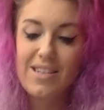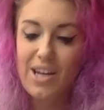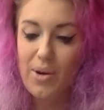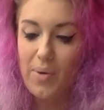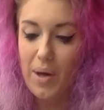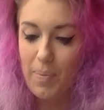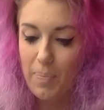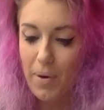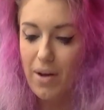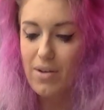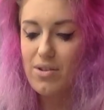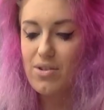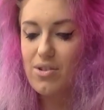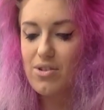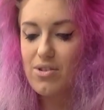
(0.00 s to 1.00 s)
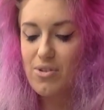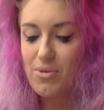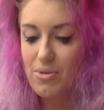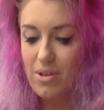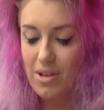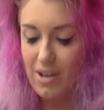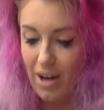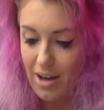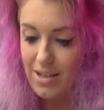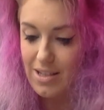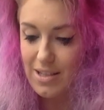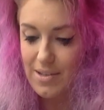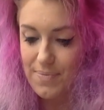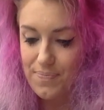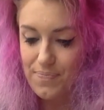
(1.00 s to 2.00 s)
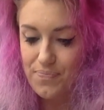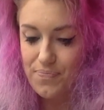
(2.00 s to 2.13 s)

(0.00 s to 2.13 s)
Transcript: now a punch to the gut.